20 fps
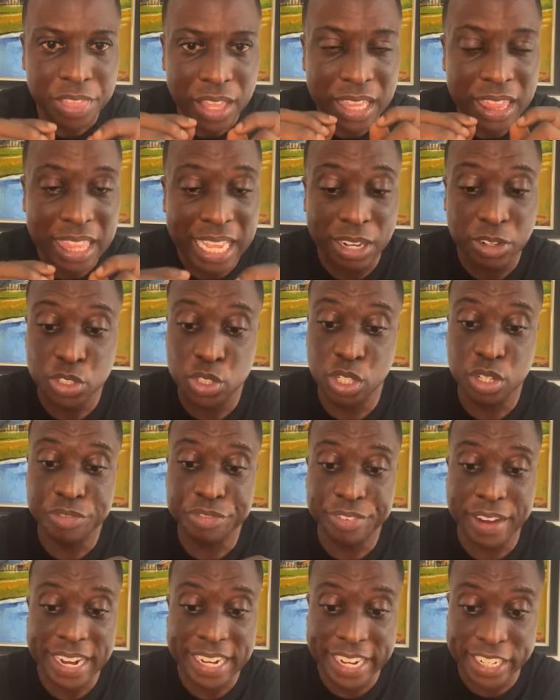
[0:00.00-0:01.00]
ten
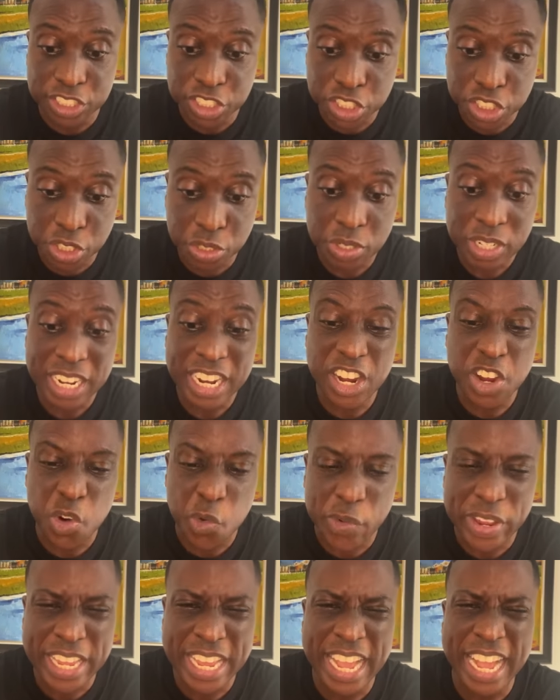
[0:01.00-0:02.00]
thousand financial,
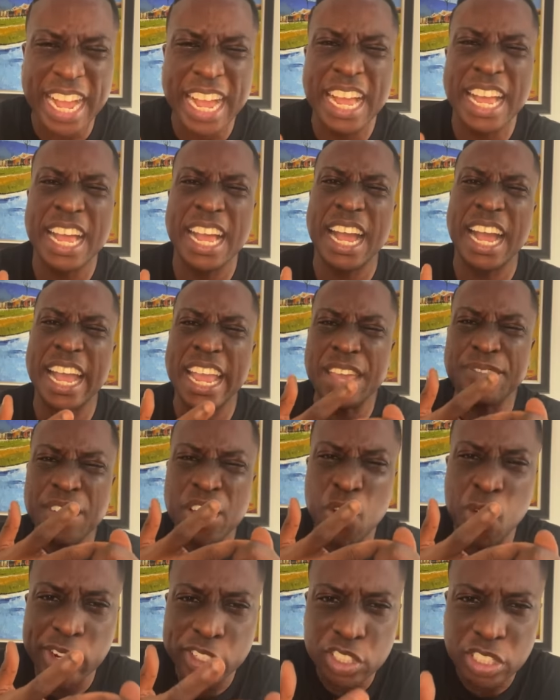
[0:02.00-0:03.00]
career,
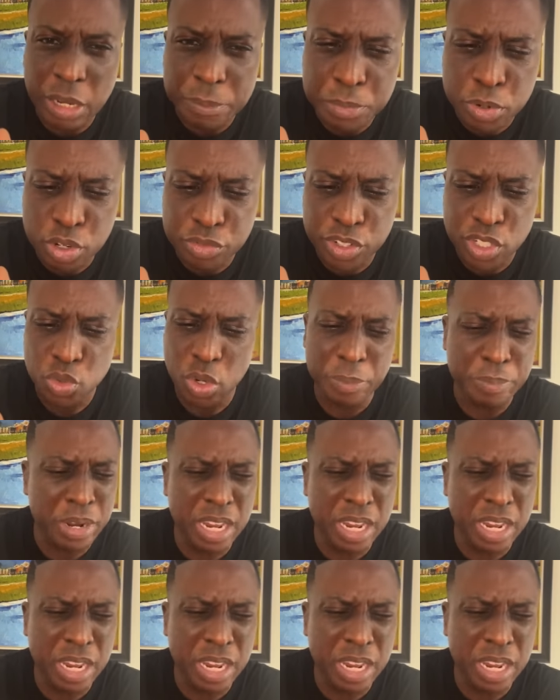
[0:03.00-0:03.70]
immigration approvals.